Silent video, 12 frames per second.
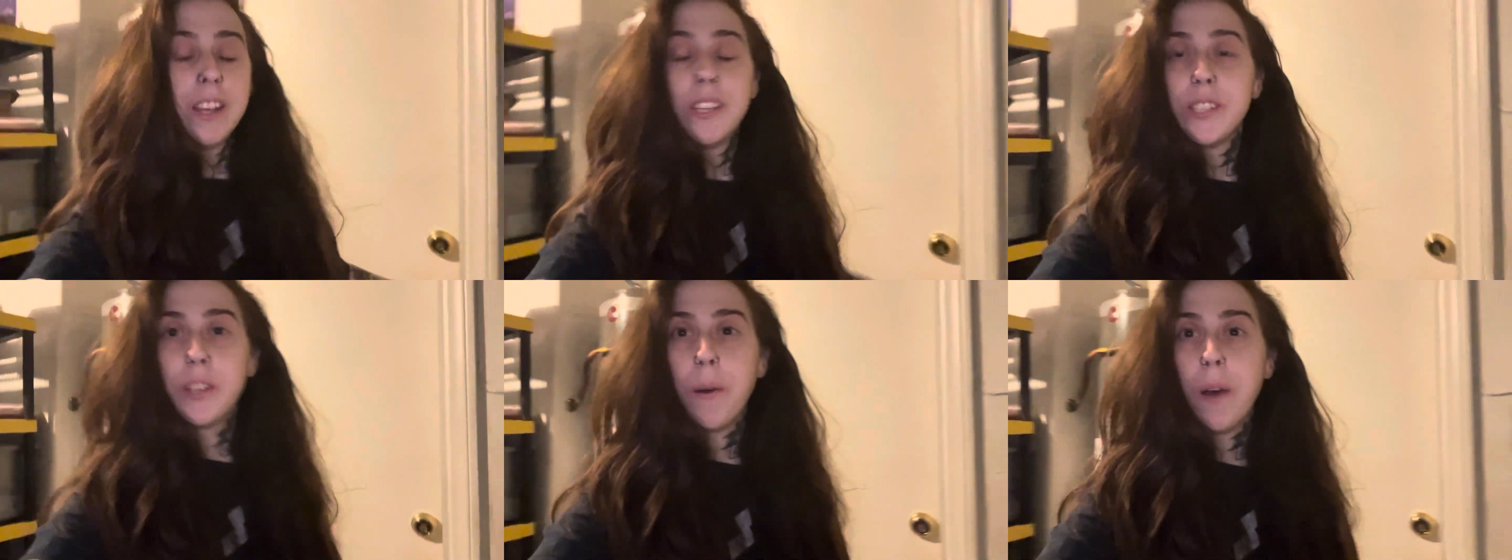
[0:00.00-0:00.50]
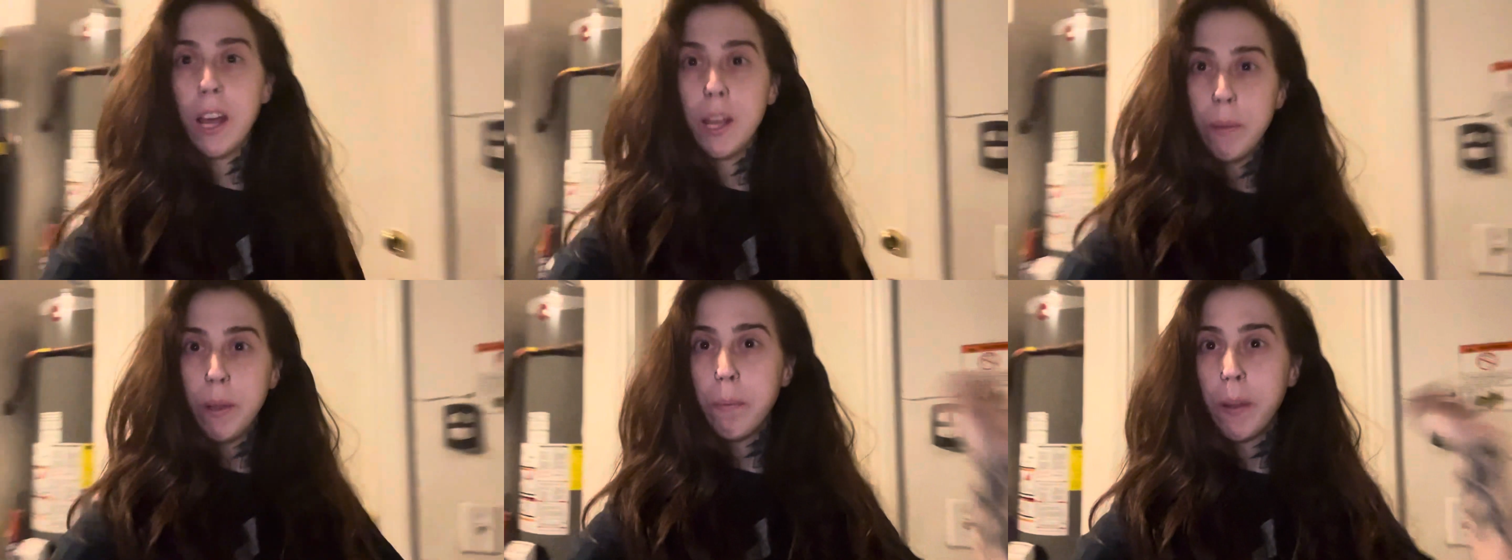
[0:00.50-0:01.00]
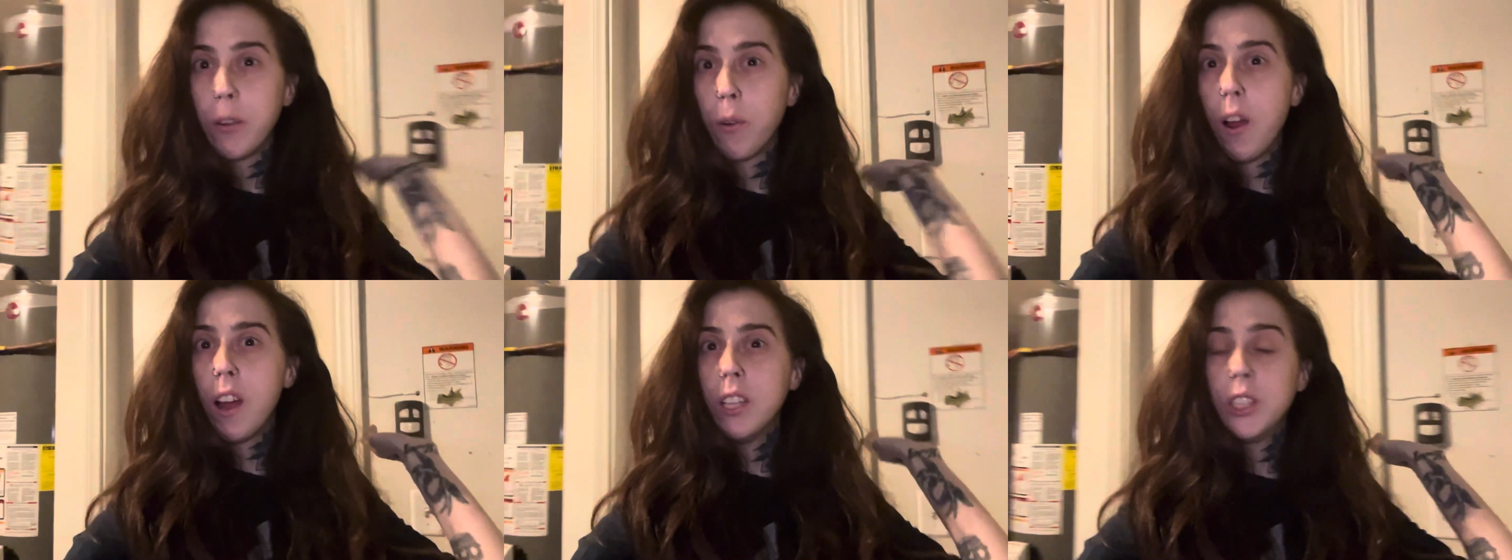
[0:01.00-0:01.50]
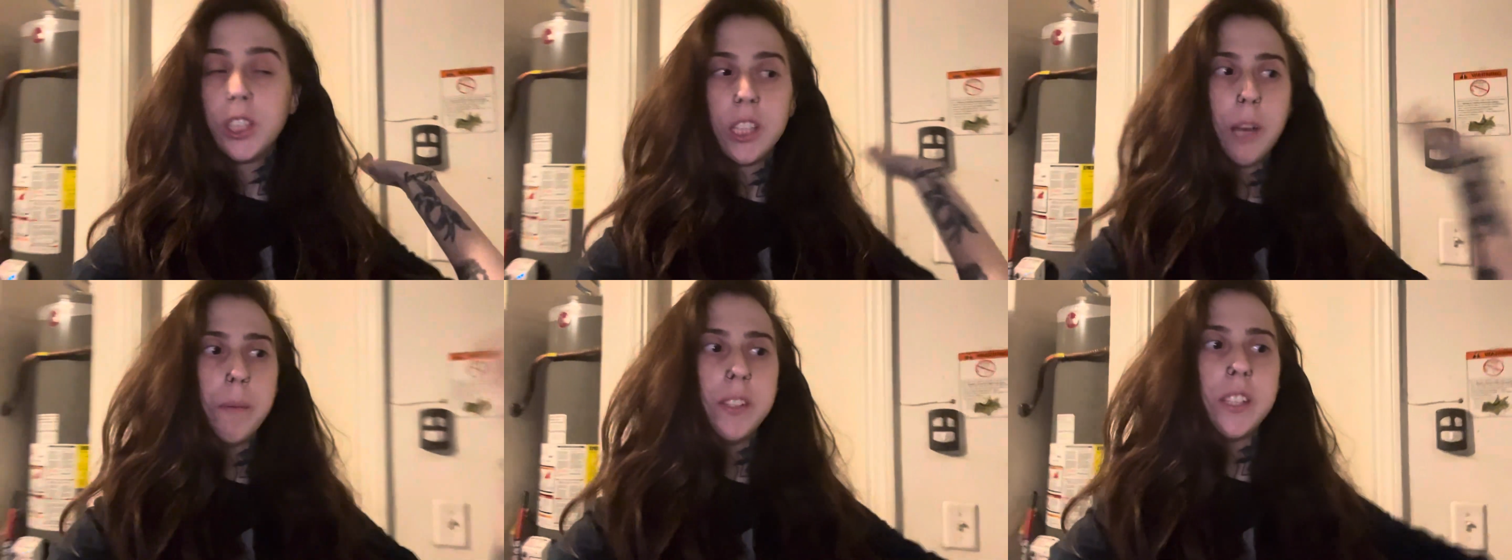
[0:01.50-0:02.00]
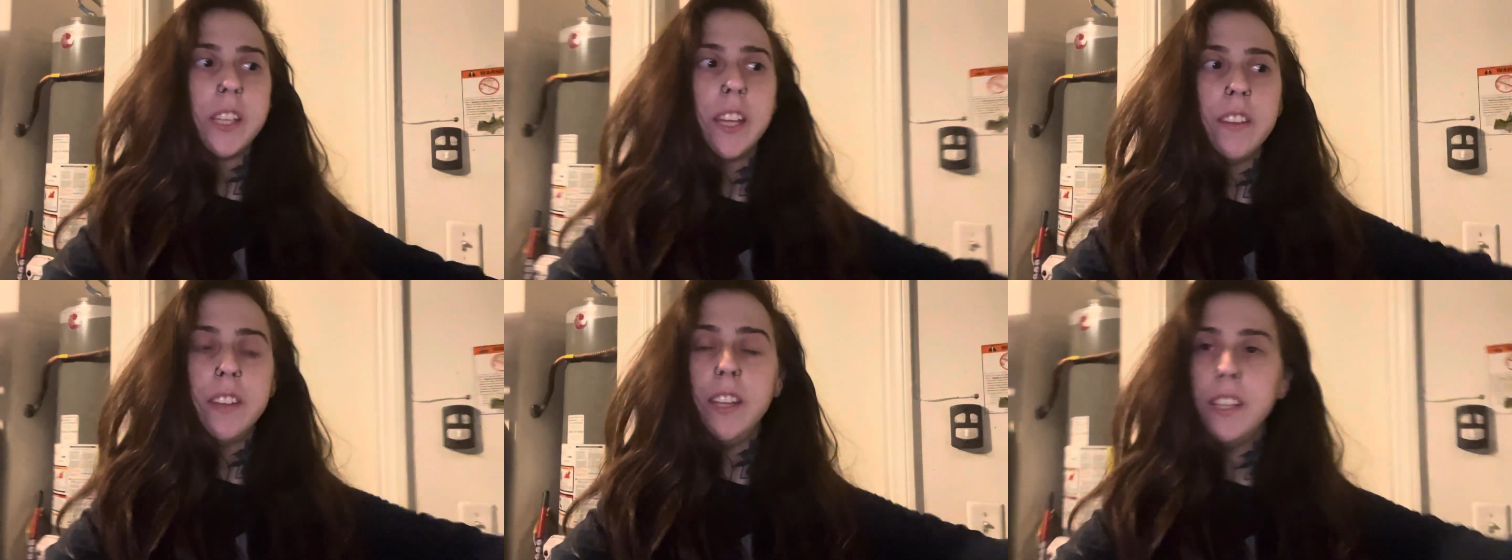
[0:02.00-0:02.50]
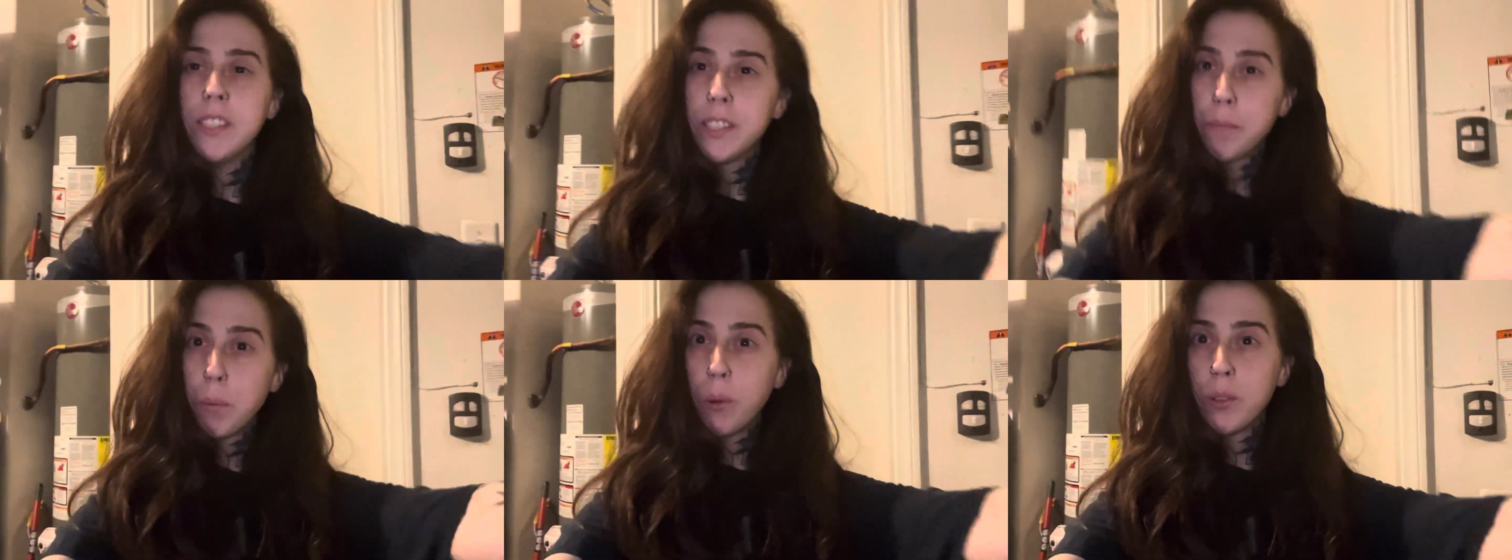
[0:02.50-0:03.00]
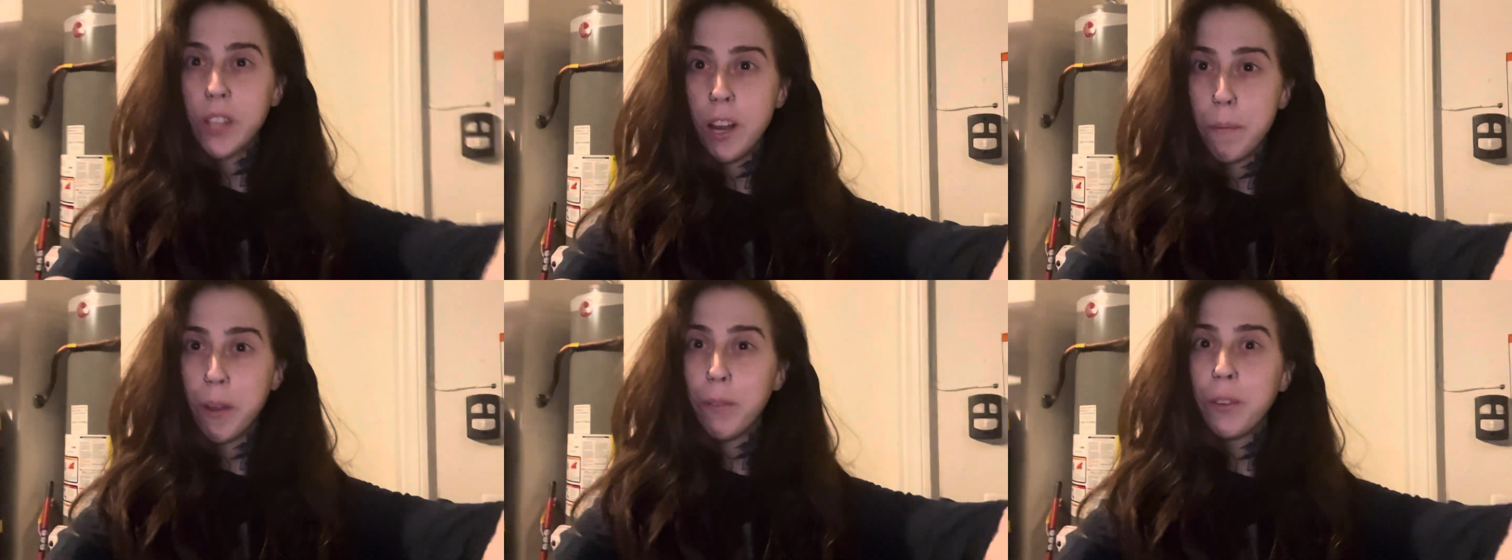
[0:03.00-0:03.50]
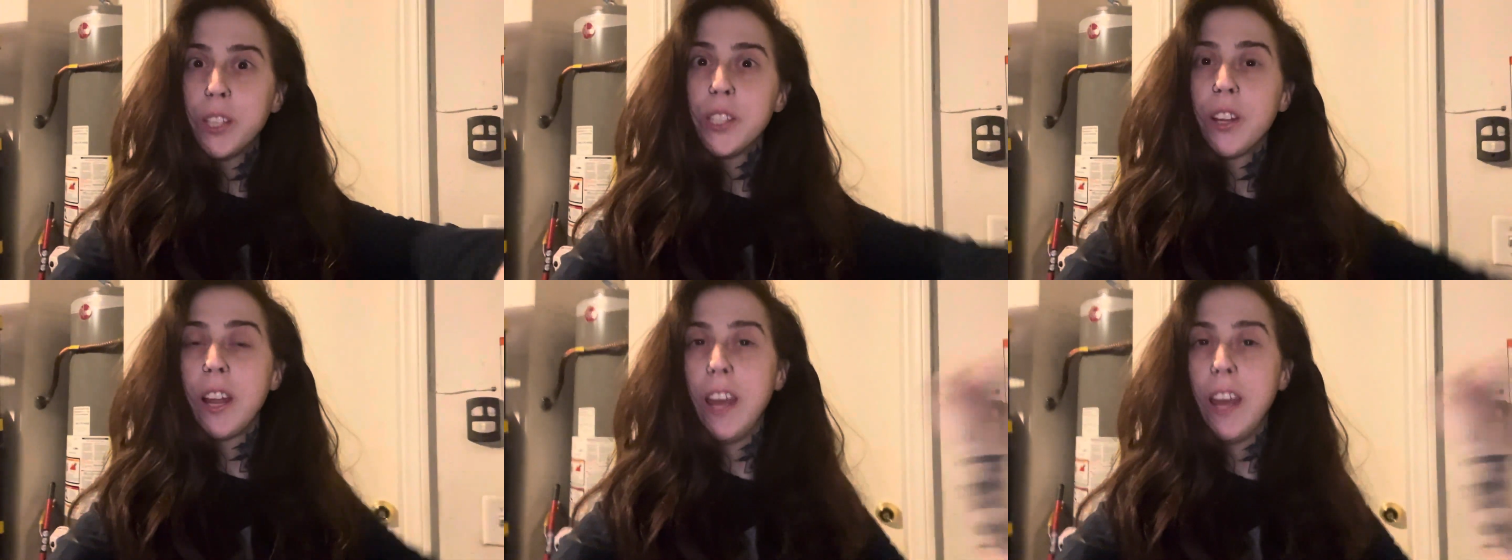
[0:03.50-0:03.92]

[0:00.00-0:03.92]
So I am in my garage coming to get these bowls out of my freezer,